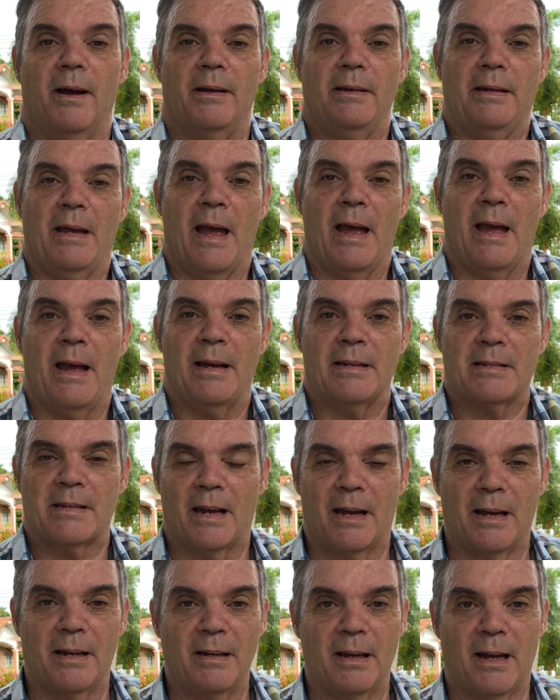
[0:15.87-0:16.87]
Yes,
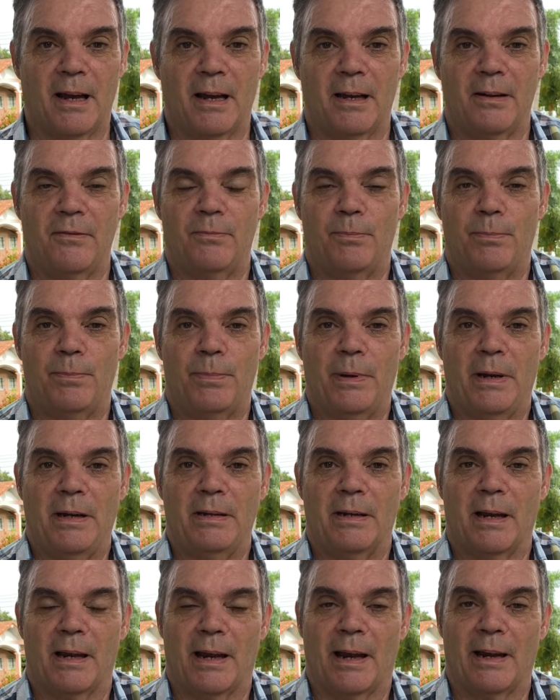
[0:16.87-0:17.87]
I've
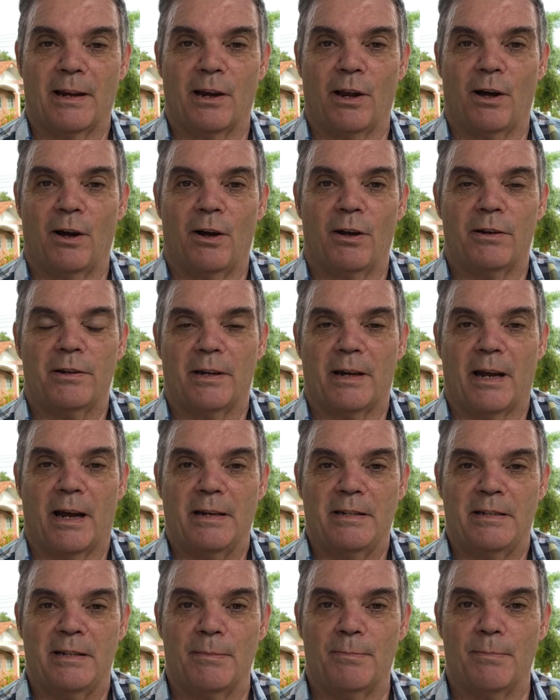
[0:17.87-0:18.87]
been a landlord and
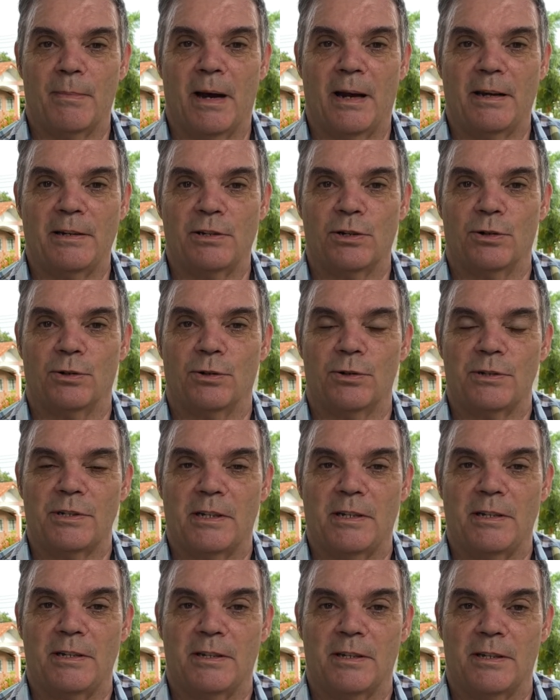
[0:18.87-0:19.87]
I dipped my toes
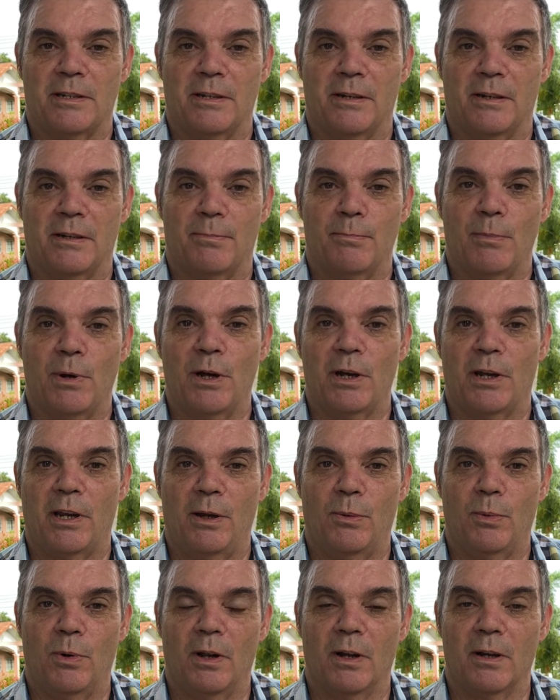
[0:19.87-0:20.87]
into the
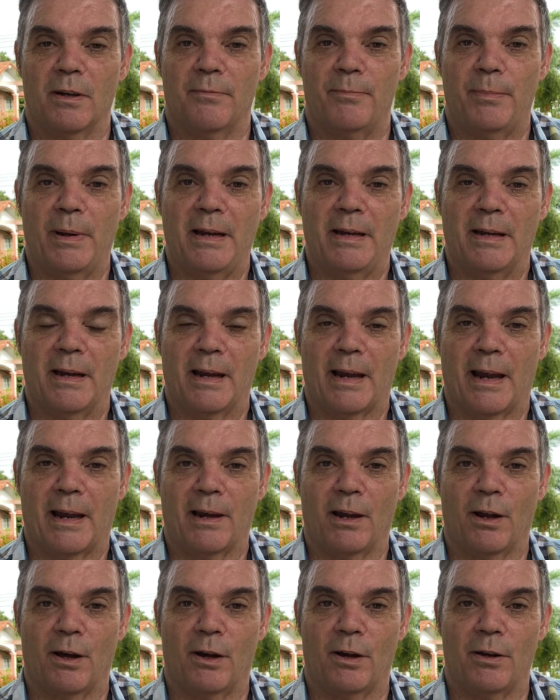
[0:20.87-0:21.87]
murky world of being a
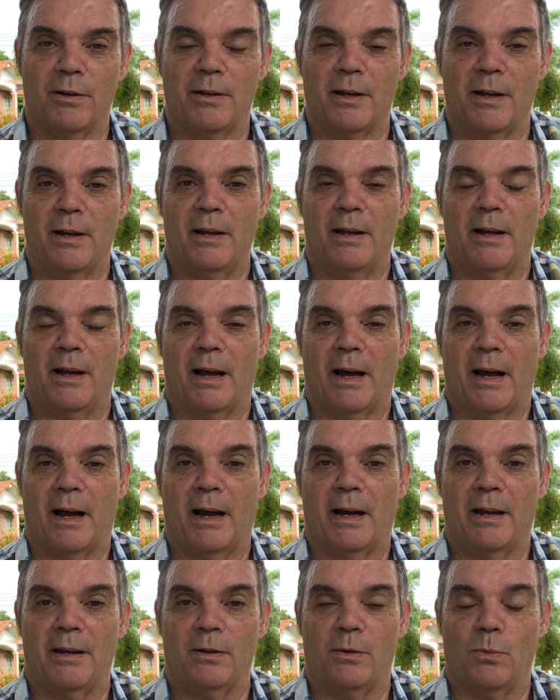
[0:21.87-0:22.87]
landlord,
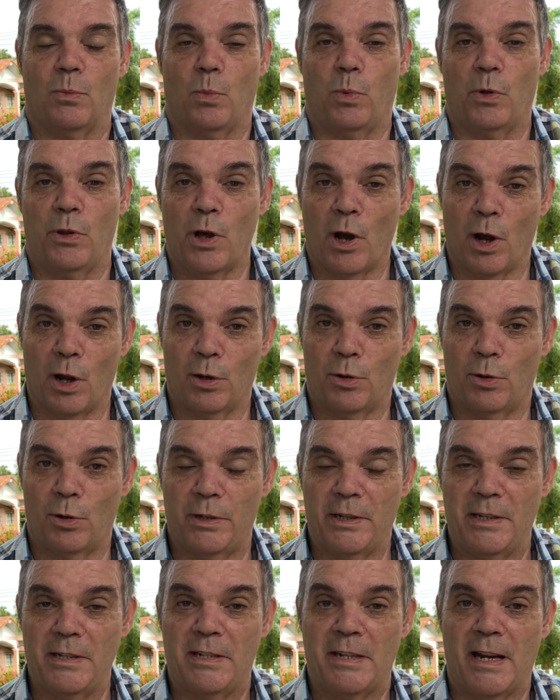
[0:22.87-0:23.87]
and with all
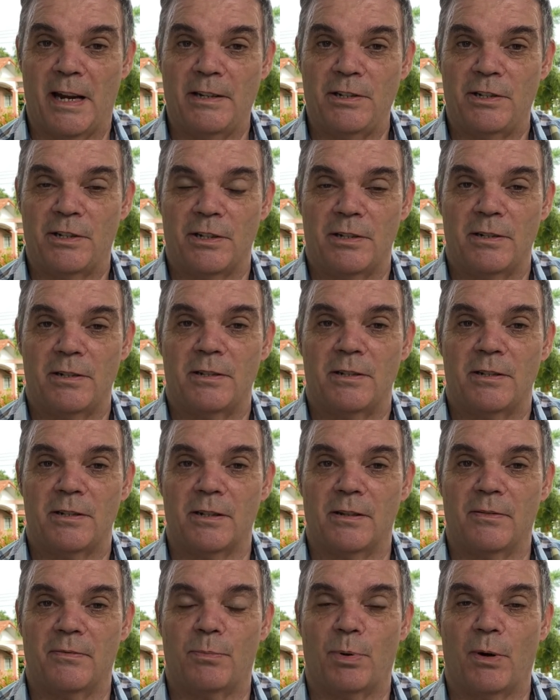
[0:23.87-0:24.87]
good intentions
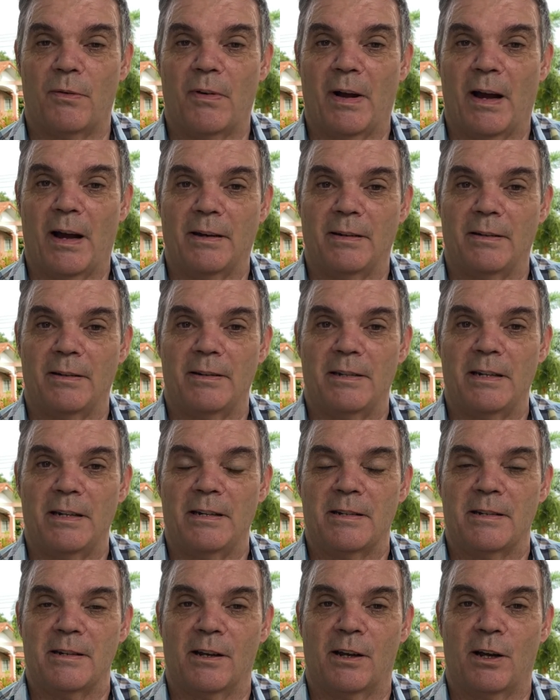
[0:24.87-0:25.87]
of providing
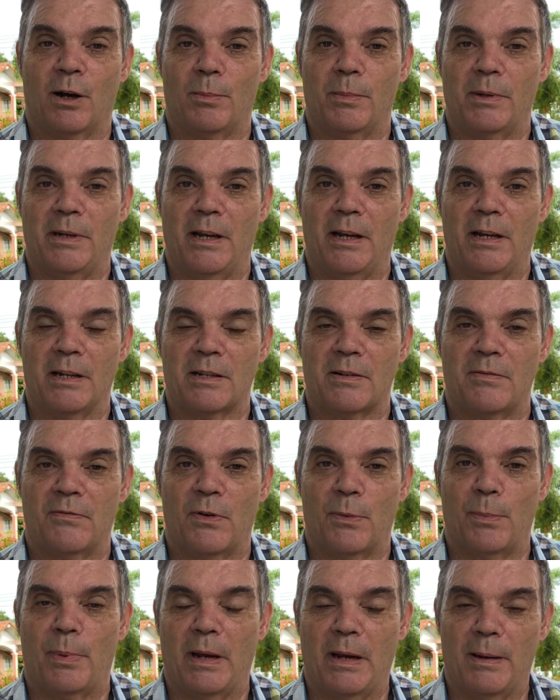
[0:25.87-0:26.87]
decent accommodation
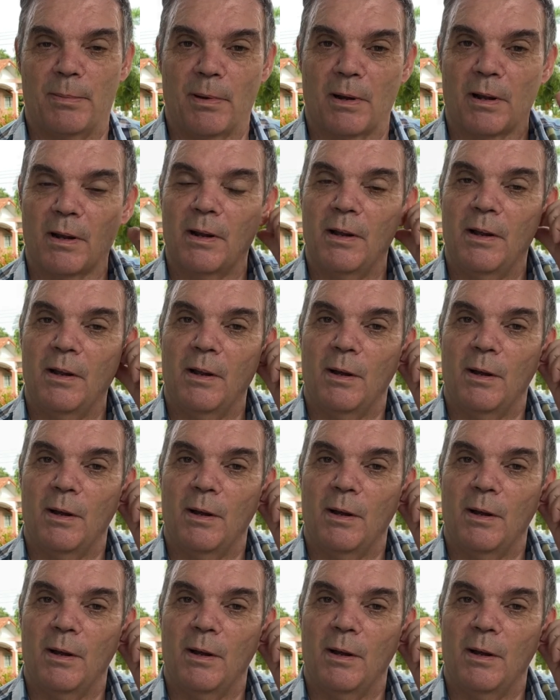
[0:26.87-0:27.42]
for people.